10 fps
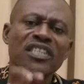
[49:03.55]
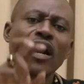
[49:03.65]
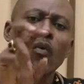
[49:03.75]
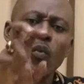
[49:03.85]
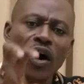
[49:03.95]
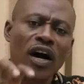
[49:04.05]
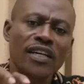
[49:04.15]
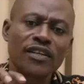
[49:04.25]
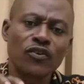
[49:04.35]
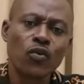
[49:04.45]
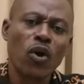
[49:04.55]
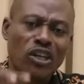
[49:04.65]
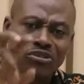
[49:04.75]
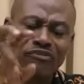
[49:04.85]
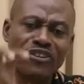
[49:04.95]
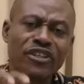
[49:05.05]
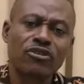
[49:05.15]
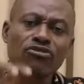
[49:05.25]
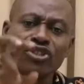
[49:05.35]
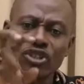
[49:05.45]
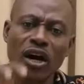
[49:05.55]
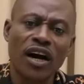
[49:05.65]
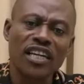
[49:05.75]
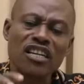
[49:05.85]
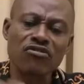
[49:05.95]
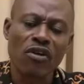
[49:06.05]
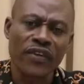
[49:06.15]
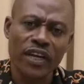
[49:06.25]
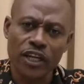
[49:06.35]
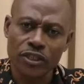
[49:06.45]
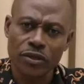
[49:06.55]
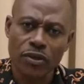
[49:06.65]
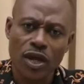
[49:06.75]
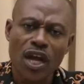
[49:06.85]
the one who was revealed to John in Revelation,